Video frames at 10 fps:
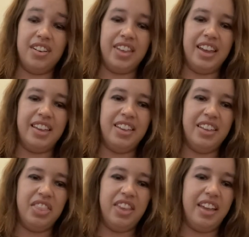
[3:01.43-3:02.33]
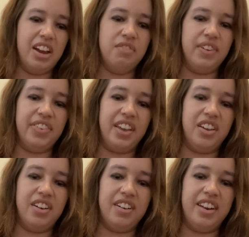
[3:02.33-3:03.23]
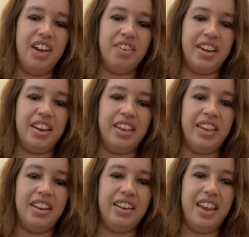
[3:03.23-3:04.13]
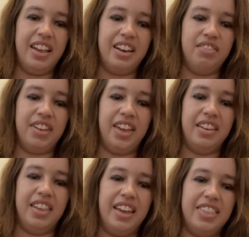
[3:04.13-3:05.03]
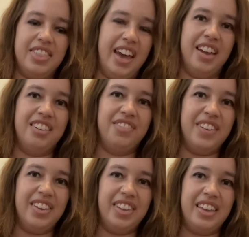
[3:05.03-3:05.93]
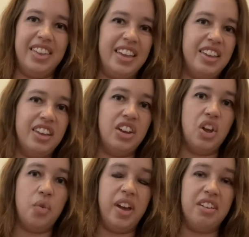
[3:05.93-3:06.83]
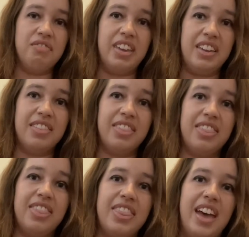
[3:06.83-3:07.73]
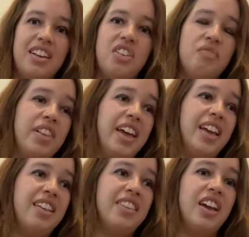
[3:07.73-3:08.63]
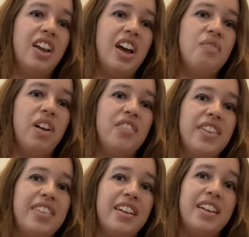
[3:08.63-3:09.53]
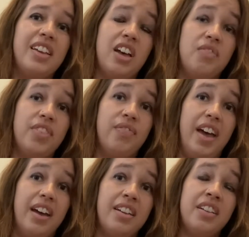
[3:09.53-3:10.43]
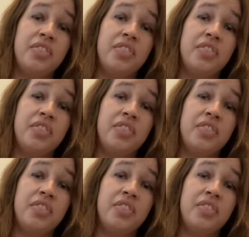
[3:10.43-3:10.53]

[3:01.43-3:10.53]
like, it kind of feels like you're never gonna get a negative again, like that kind of feeling, like, you know what I mean? That, but like I said, I promise it comes back.